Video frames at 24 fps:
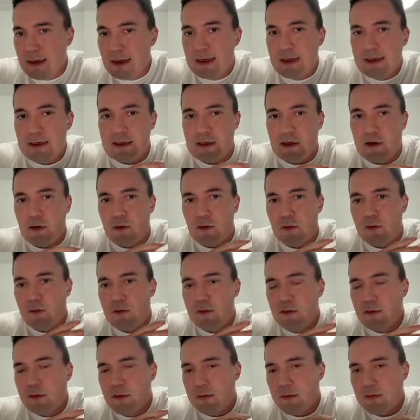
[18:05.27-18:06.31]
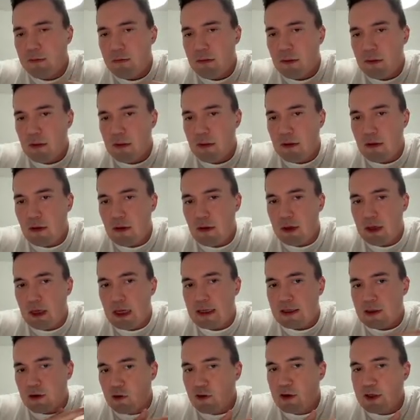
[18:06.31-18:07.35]
So
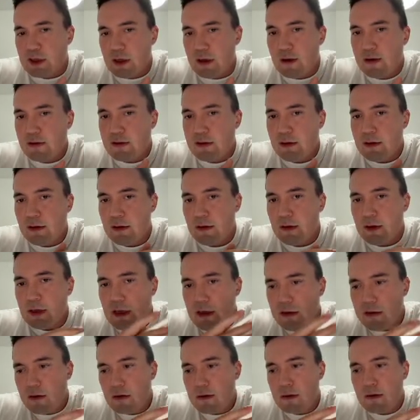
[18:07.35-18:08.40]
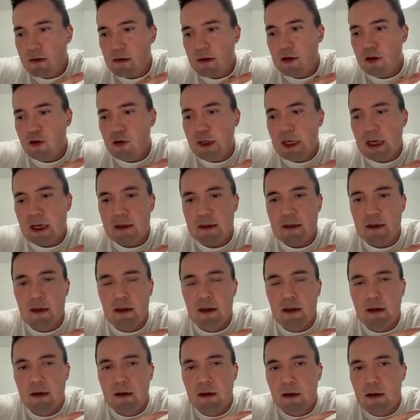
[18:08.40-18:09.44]
as a result, either you get
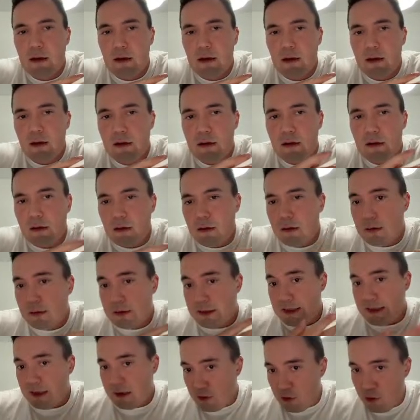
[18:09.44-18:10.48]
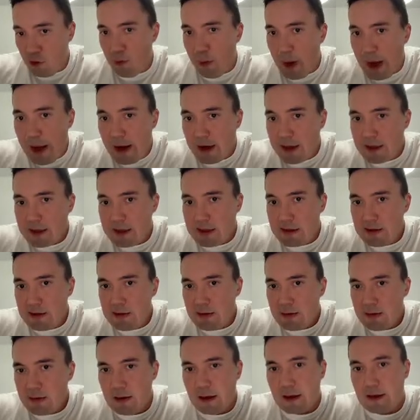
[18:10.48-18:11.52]
0 bags,
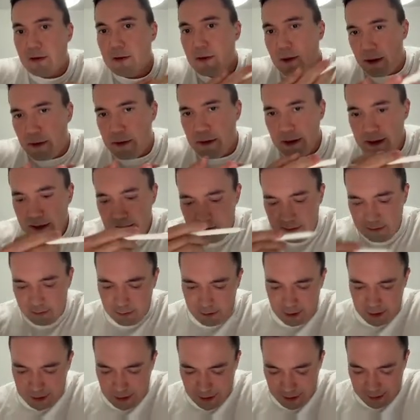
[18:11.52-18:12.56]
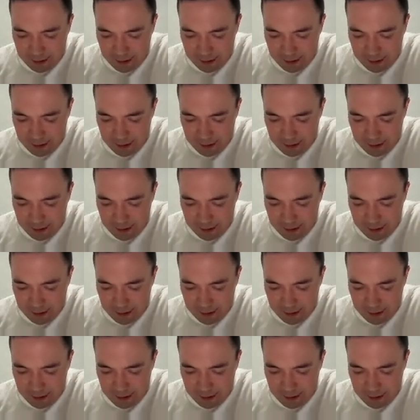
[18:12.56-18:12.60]
like nothing, right?